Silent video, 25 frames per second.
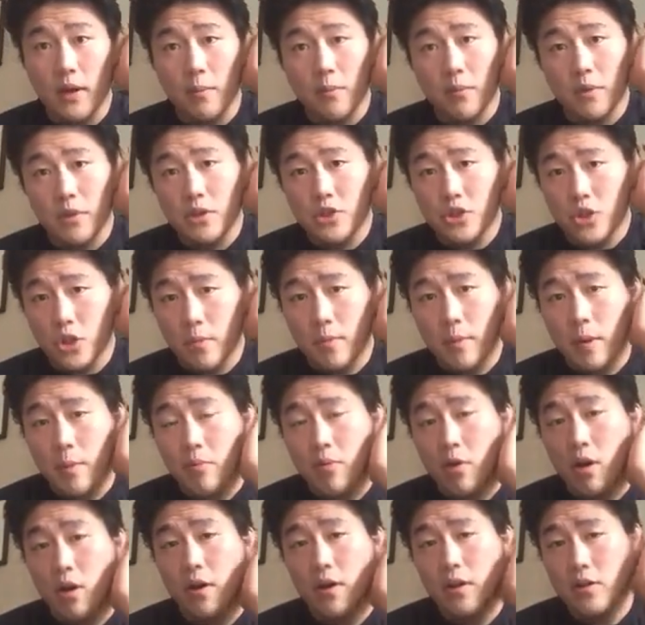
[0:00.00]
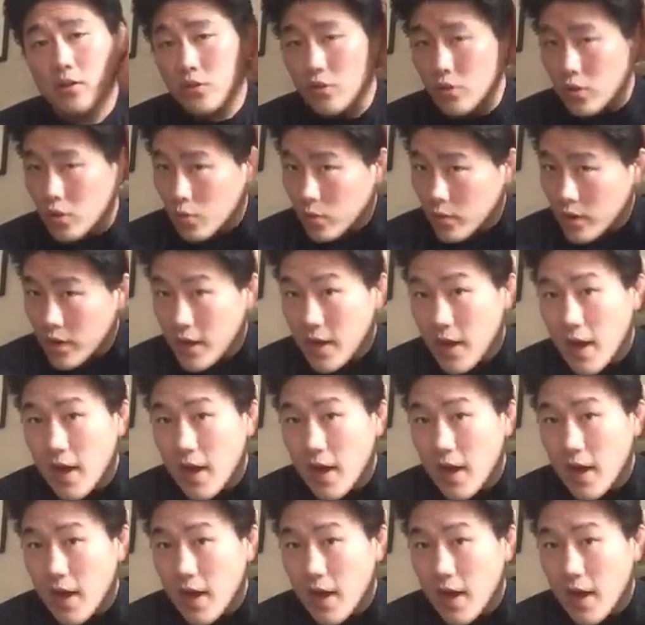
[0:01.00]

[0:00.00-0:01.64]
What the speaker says: I'm gonna chart my progress. So when I